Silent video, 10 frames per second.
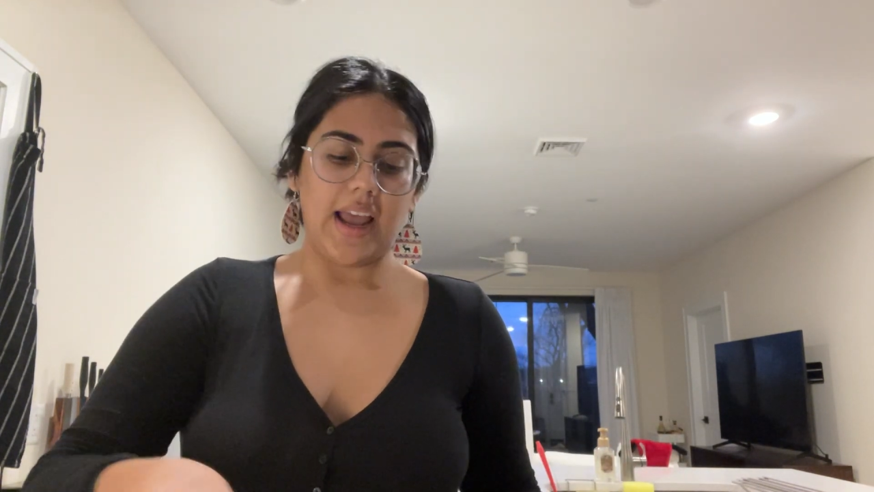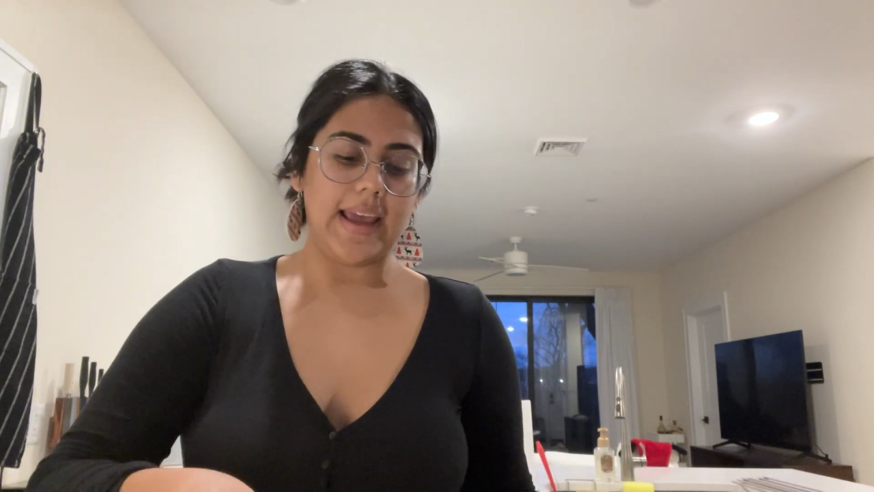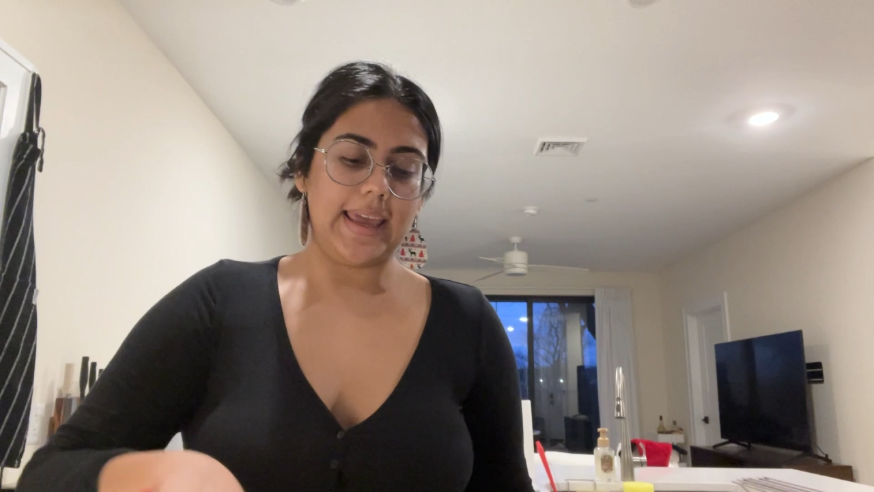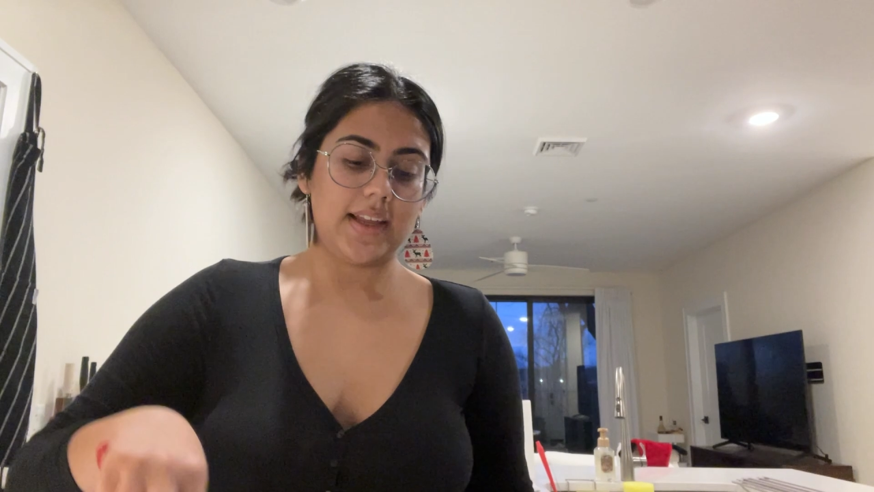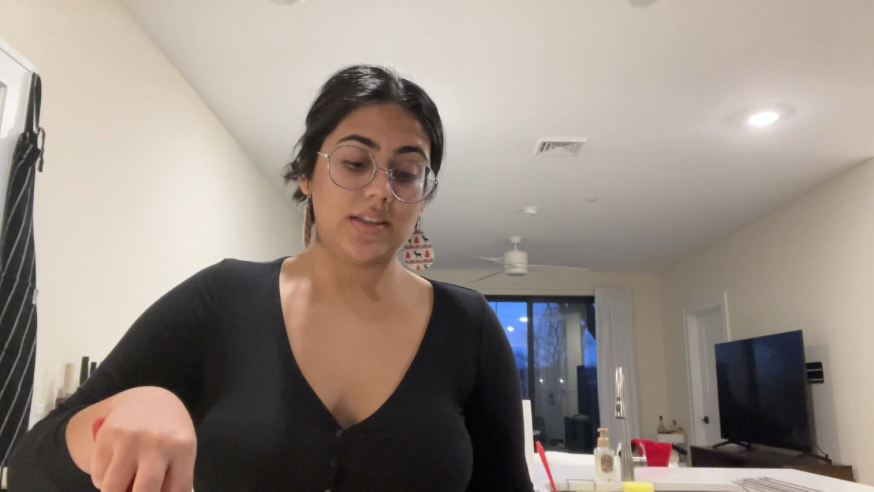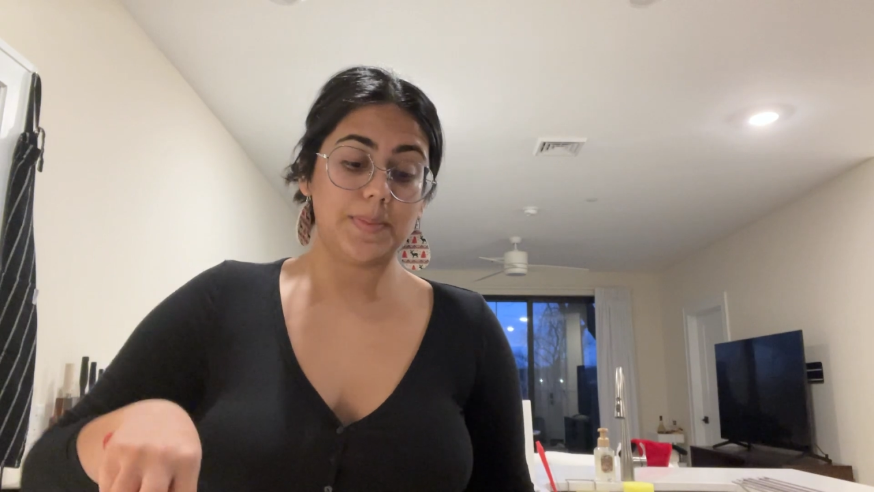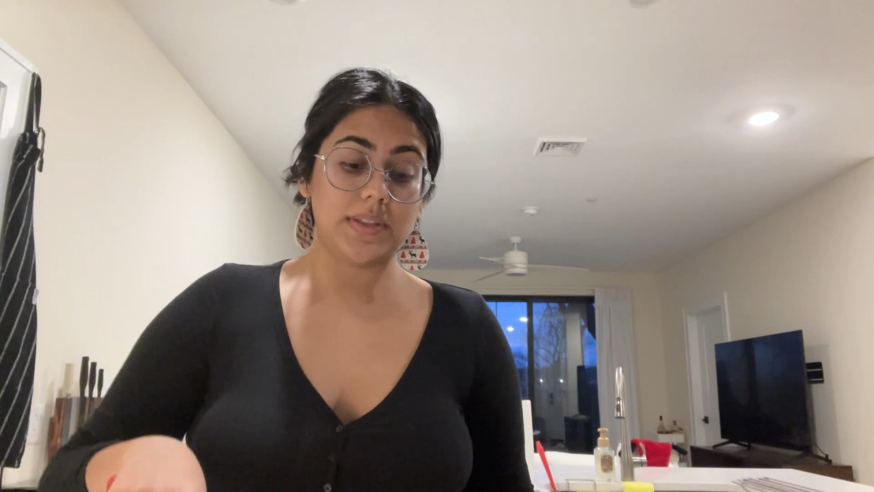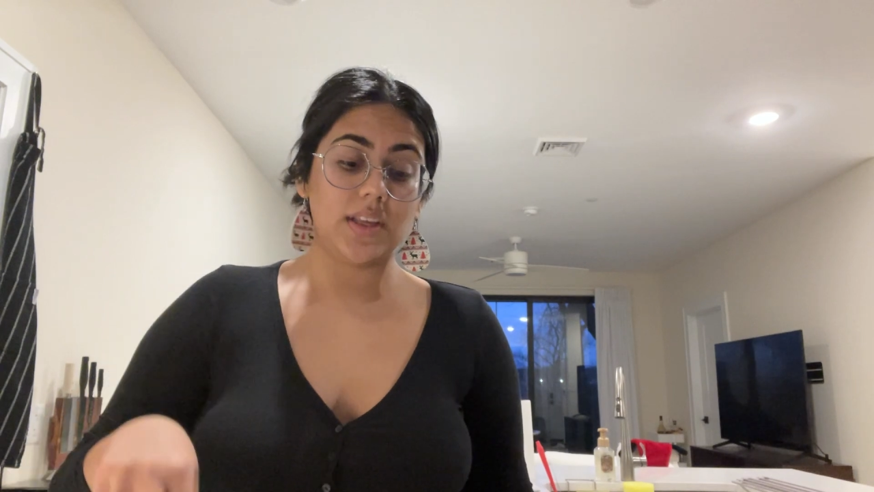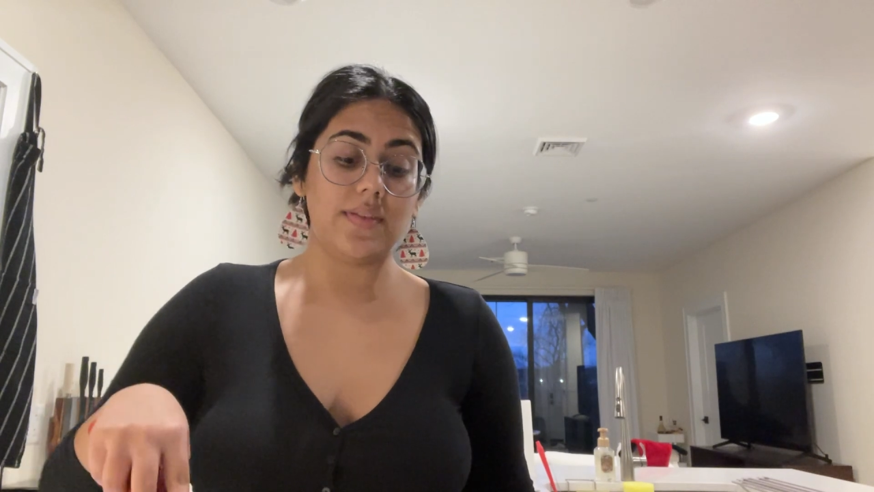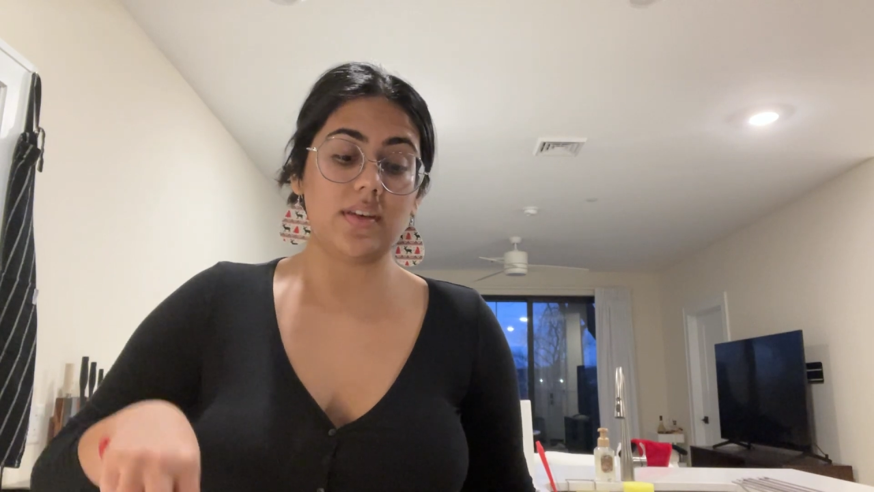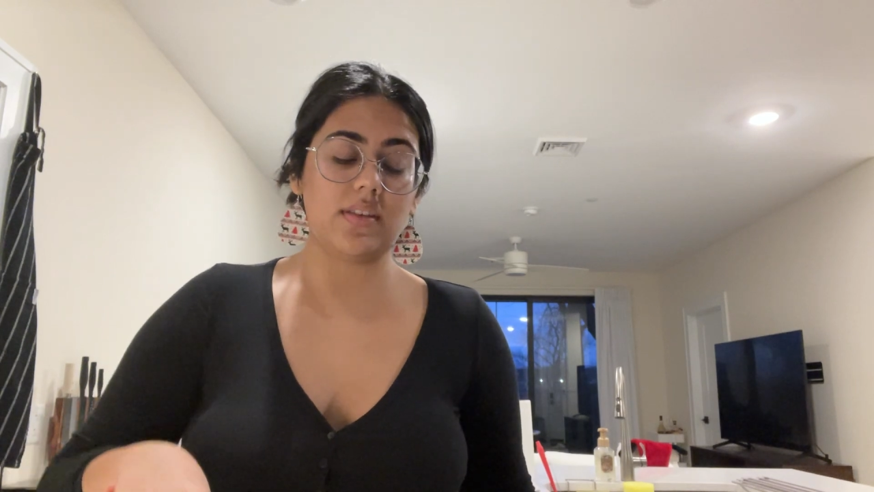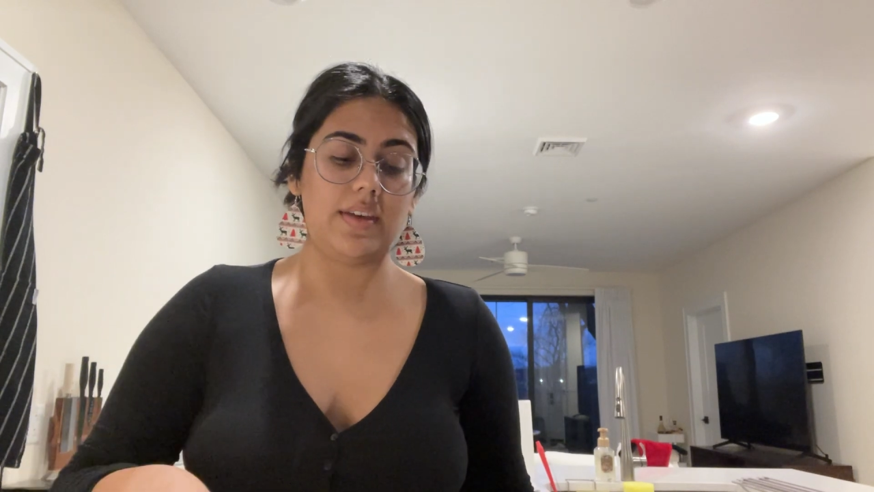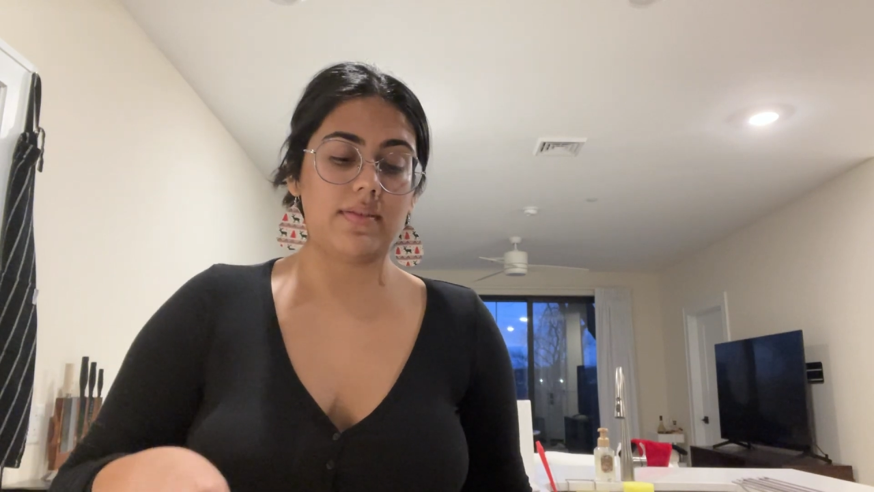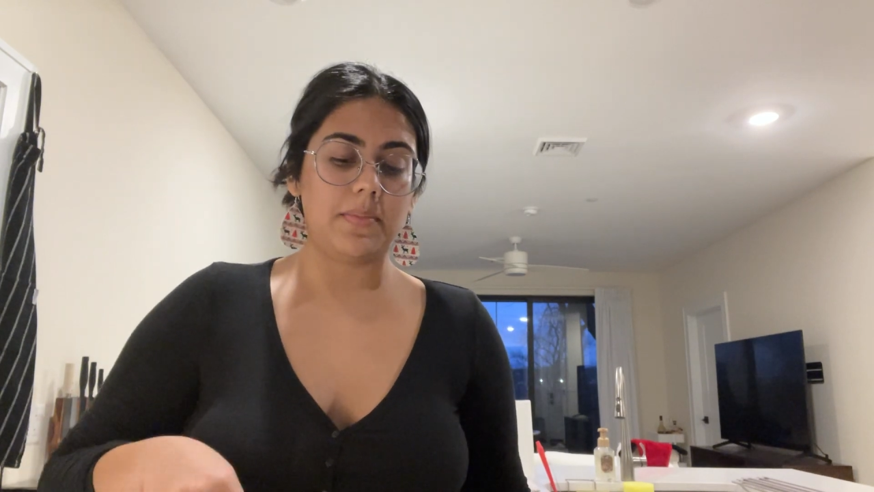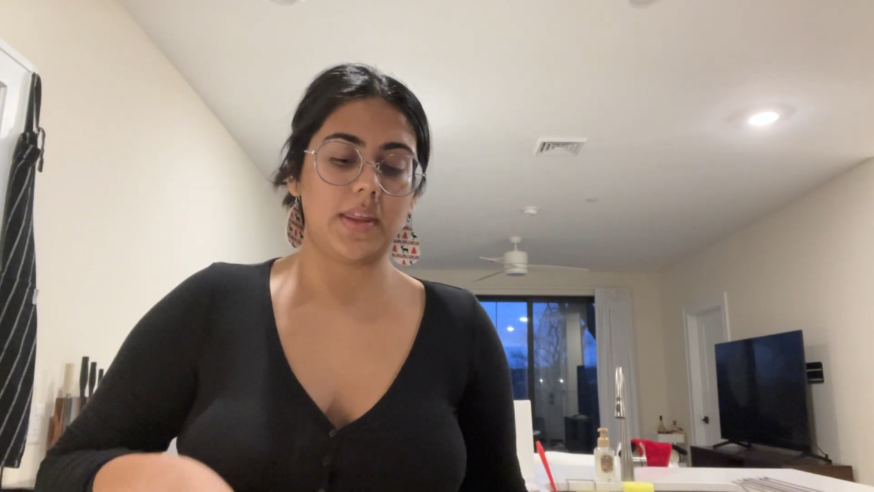And specifically
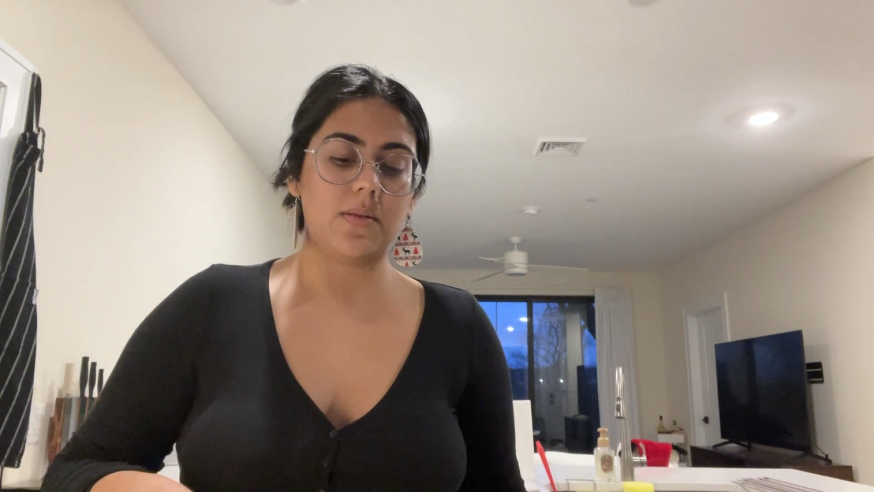for me,